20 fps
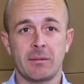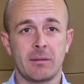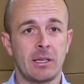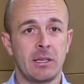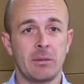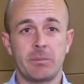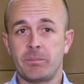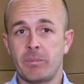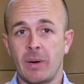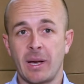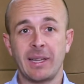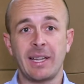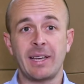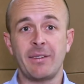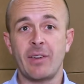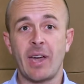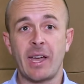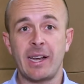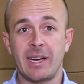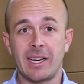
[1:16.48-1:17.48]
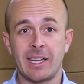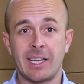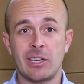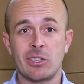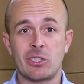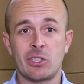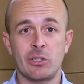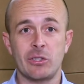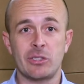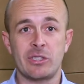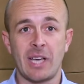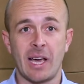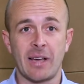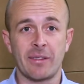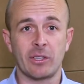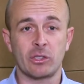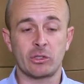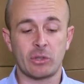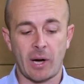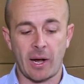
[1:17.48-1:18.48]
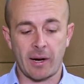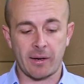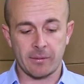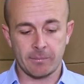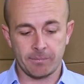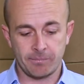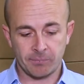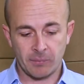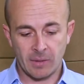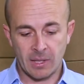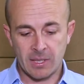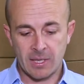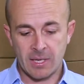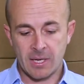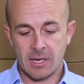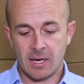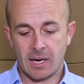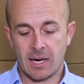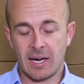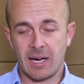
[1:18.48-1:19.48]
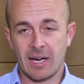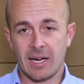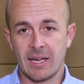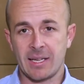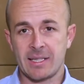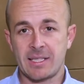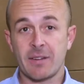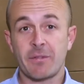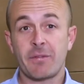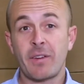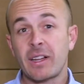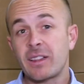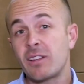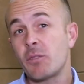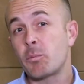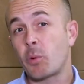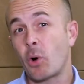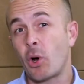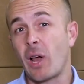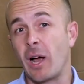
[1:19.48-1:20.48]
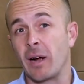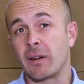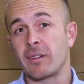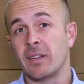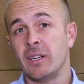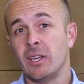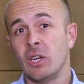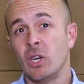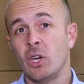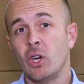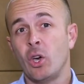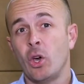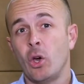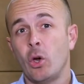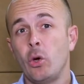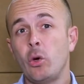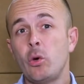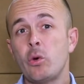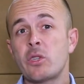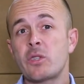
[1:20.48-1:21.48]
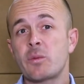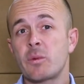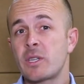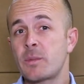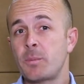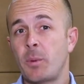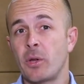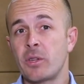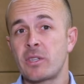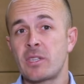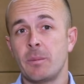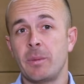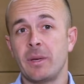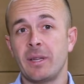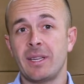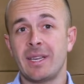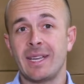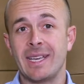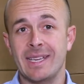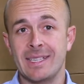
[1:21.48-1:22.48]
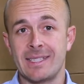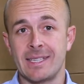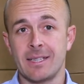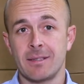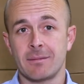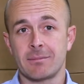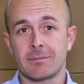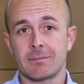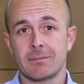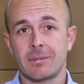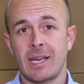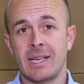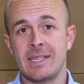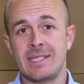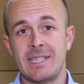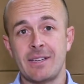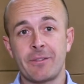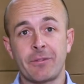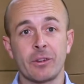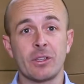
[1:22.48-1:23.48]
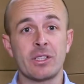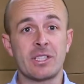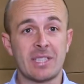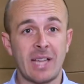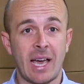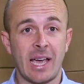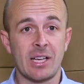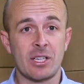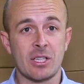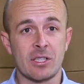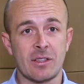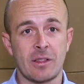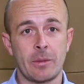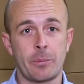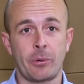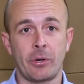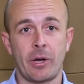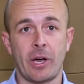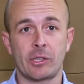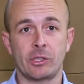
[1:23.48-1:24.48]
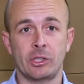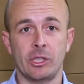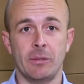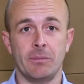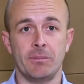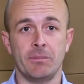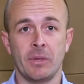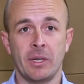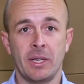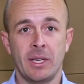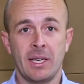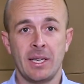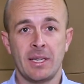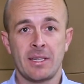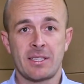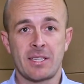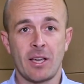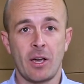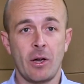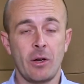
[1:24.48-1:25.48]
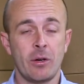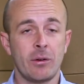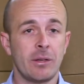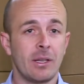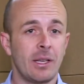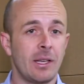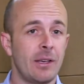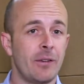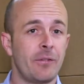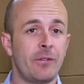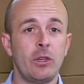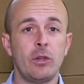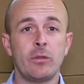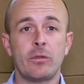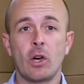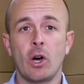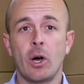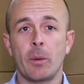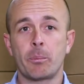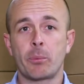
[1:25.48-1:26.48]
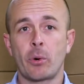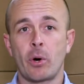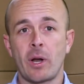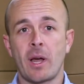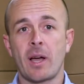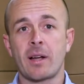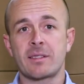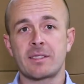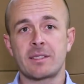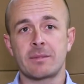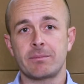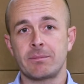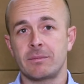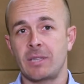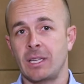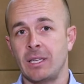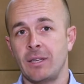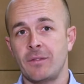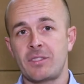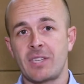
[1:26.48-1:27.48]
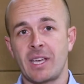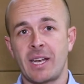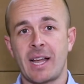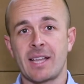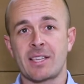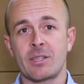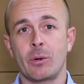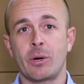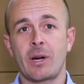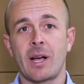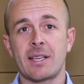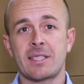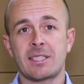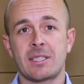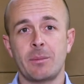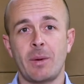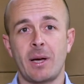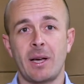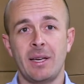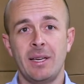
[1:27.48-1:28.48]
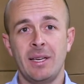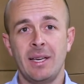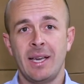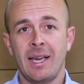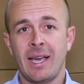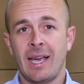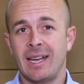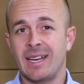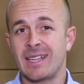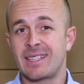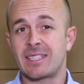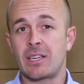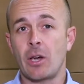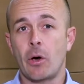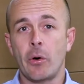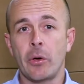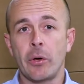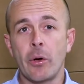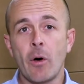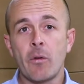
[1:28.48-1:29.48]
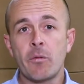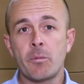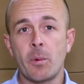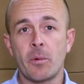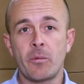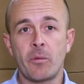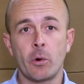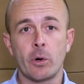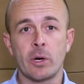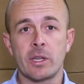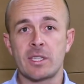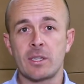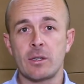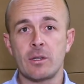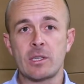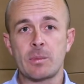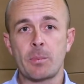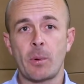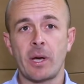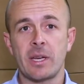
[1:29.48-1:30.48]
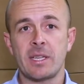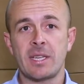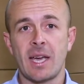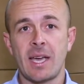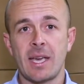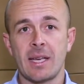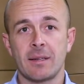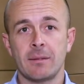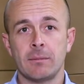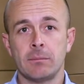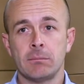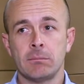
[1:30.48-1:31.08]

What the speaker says: It'll alleviate any issues down the track. Defective product. Whose responsibility is it at different stages of the production? So if you've got product that you've sent out to a customer and it's going off before it's used by date,